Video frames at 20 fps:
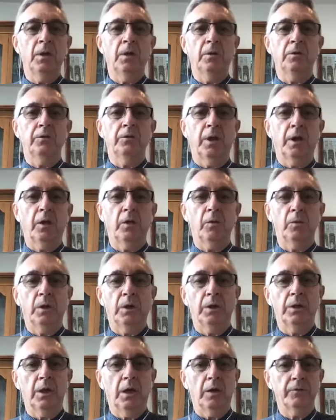So,
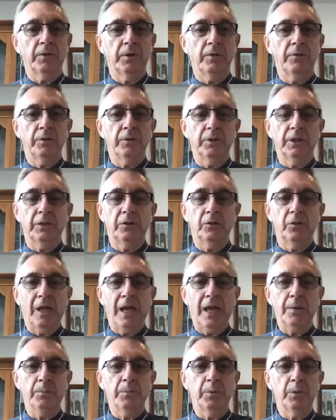and I've given an
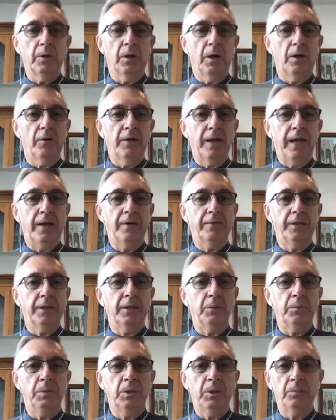example of how that
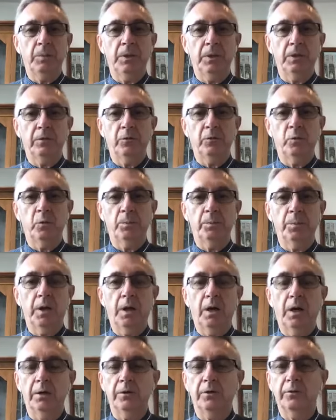appears to
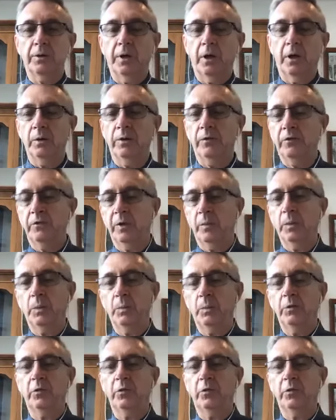apply. So, someone was